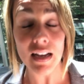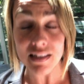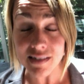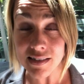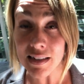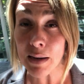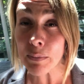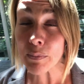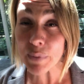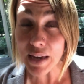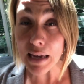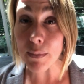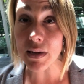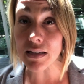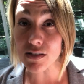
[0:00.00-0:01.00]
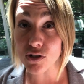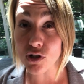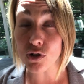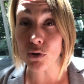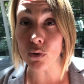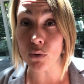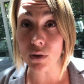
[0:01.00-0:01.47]
Some babies
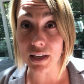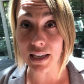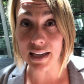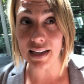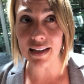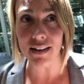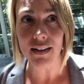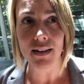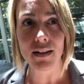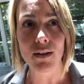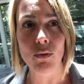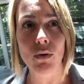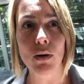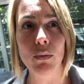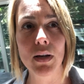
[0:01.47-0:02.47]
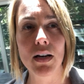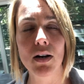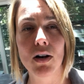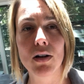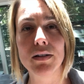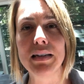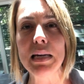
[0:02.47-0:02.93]
do get what we
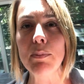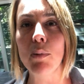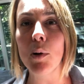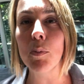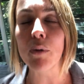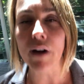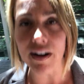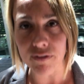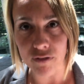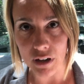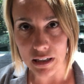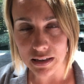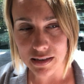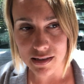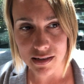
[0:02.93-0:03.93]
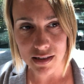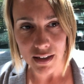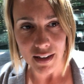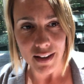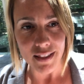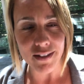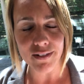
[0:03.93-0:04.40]
call nipple preferenced.
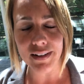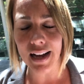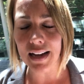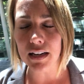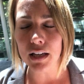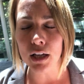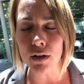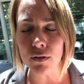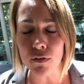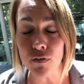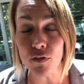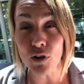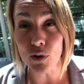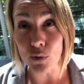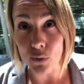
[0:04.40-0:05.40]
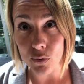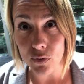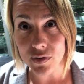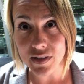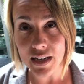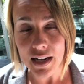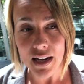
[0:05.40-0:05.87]
They're not
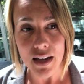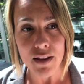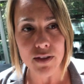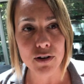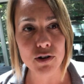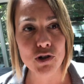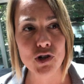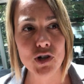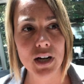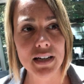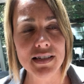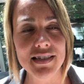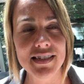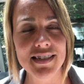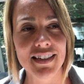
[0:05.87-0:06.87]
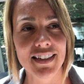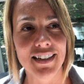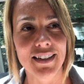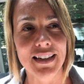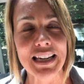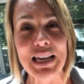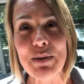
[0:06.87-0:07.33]
confused. They're just
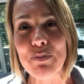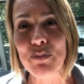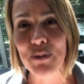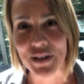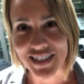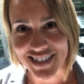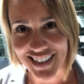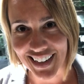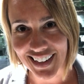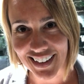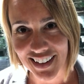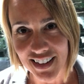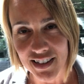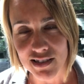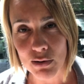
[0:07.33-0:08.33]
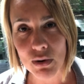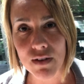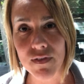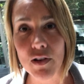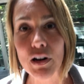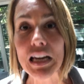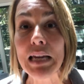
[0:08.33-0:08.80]
imprinting. So
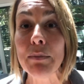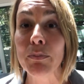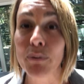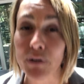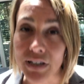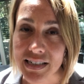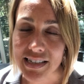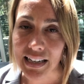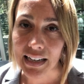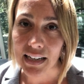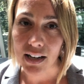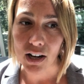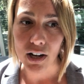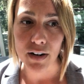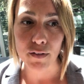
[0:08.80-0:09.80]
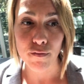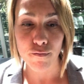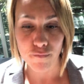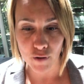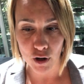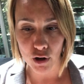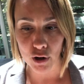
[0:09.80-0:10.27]
if they're imprinting on a
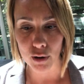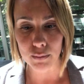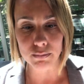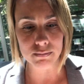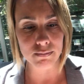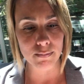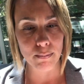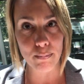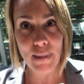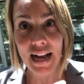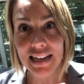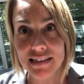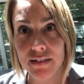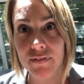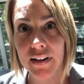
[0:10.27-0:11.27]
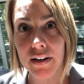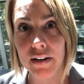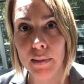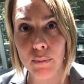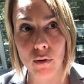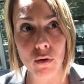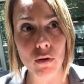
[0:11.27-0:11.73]
firm pacifier
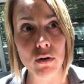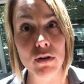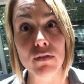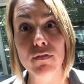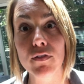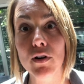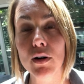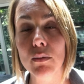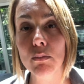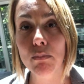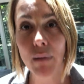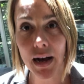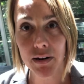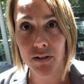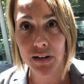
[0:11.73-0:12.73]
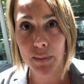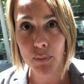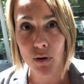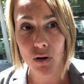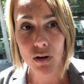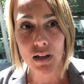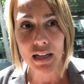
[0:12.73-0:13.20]
nipple or a firm bottle
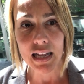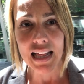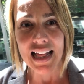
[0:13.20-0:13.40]
nipple,